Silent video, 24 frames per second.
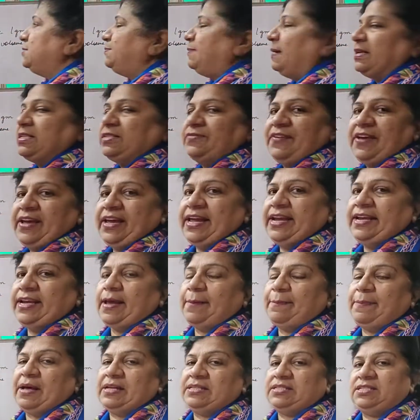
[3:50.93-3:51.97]
specific heat
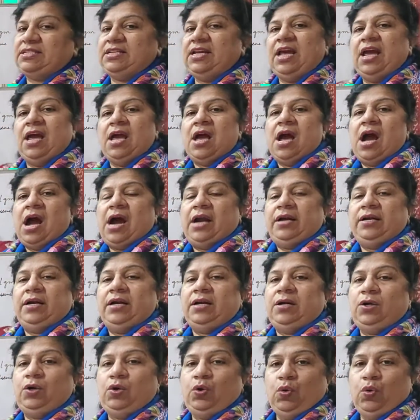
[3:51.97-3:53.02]
capacity
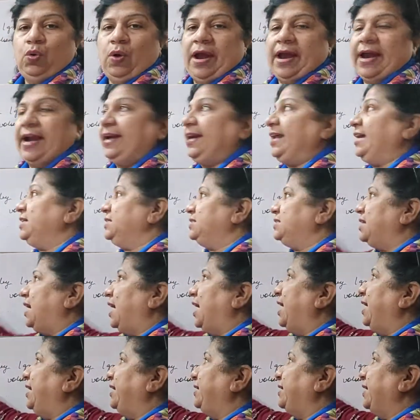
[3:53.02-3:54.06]
under two headings
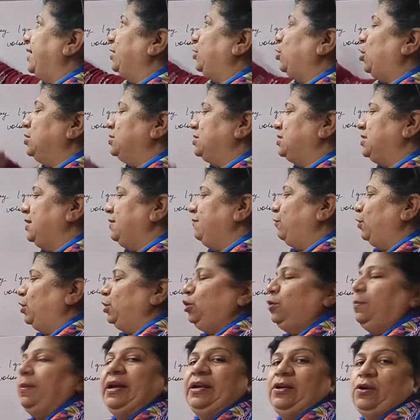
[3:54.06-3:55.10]
at a constant
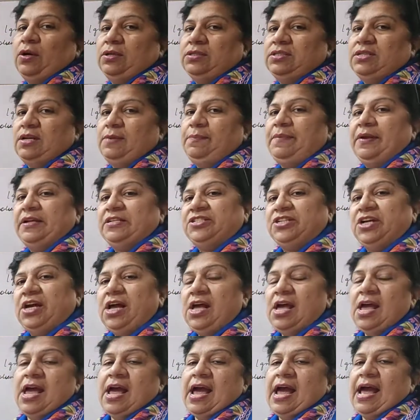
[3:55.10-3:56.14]
volume and constant pressure,
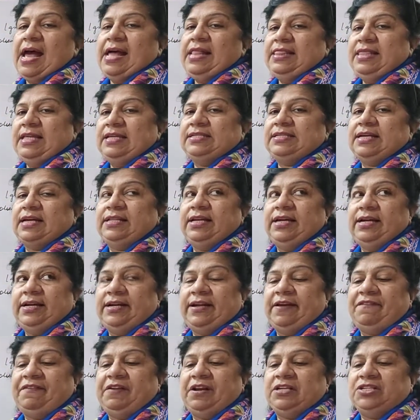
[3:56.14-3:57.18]
and these are the
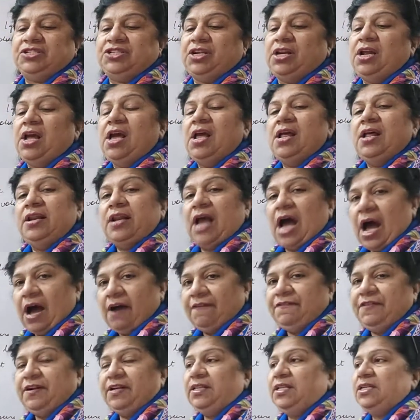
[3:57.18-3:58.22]
definition.
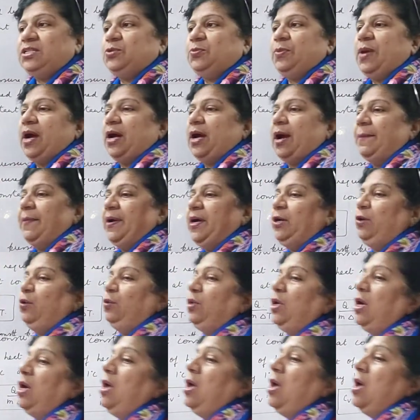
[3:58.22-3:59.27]
After this, we are coming to
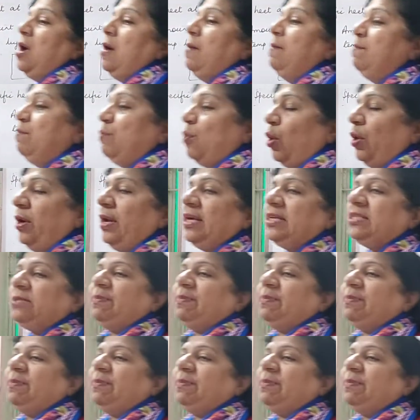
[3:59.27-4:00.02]
the molar